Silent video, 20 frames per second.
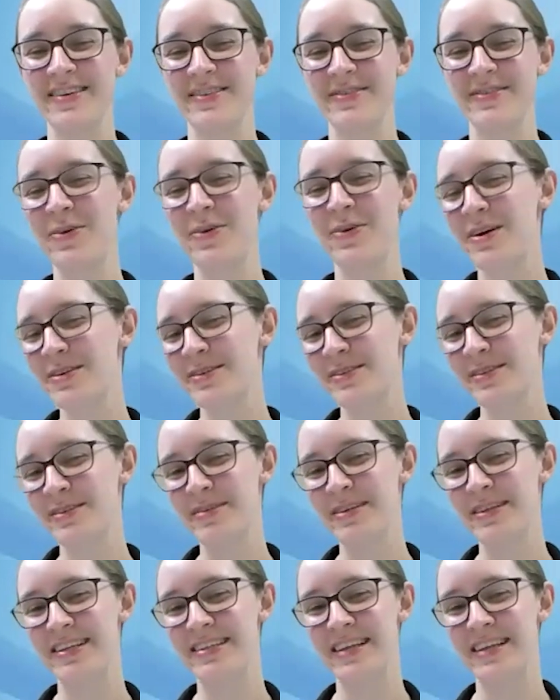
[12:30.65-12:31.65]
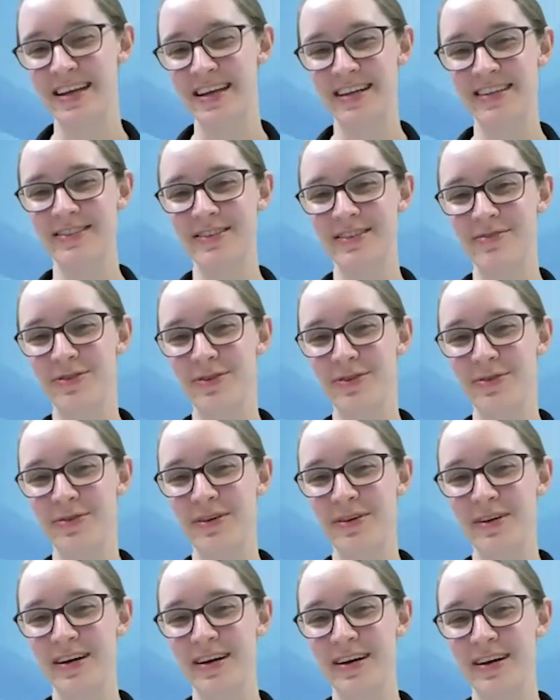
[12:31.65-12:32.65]
What are some of the tenets of
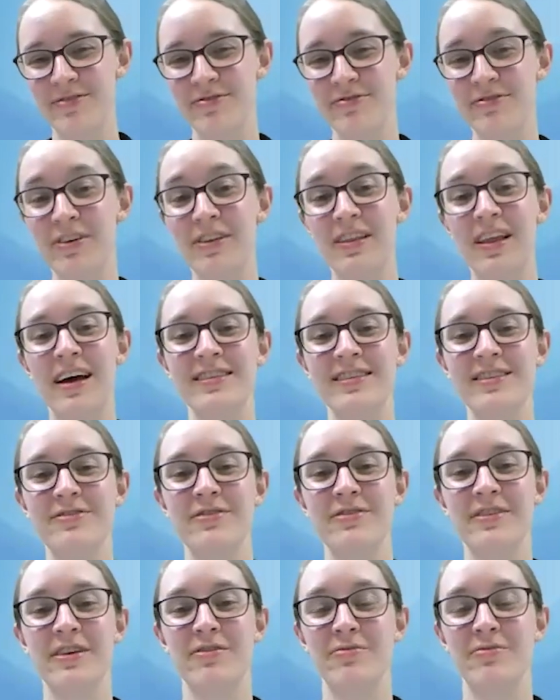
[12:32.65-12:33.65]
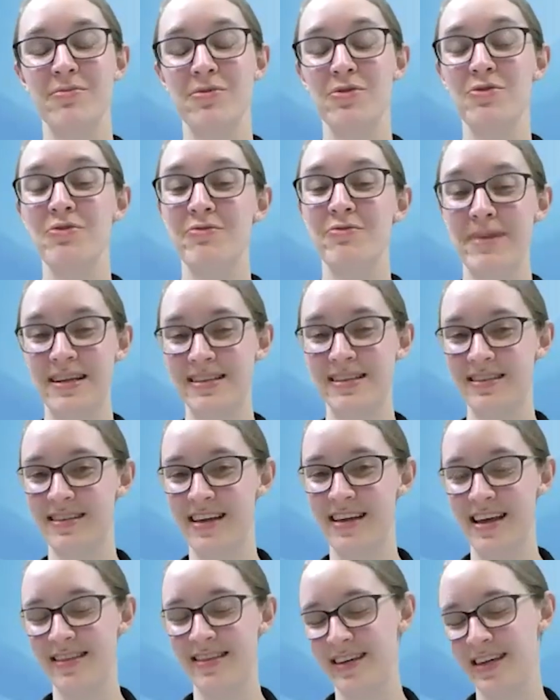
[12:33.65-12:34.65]
your philosophy of movement
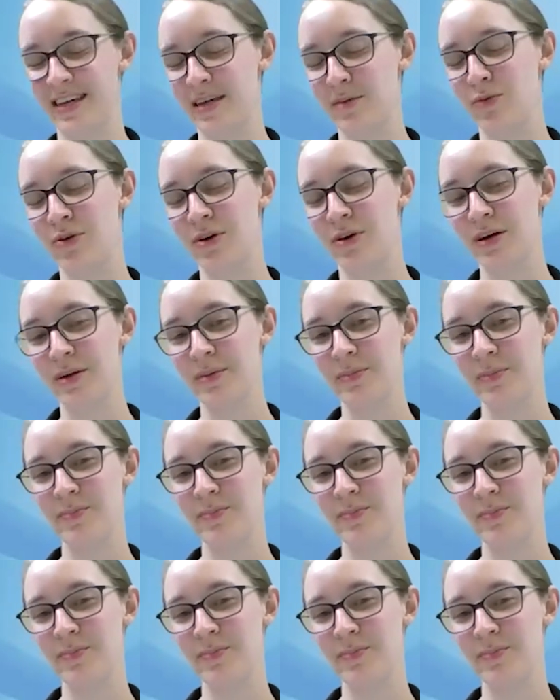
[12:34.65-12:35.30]
at the keyboard?